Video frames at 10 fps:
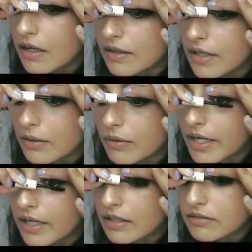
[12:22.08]
And that
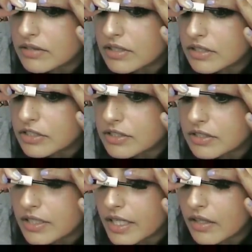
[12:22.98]
way, just
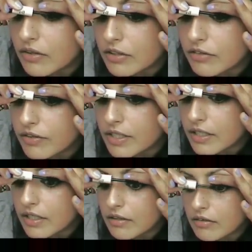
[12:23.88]
going to get it on your
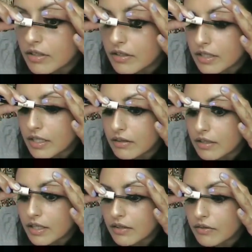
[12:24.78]
finger rather than
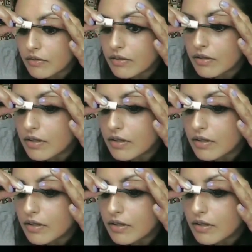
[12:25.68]
anything else.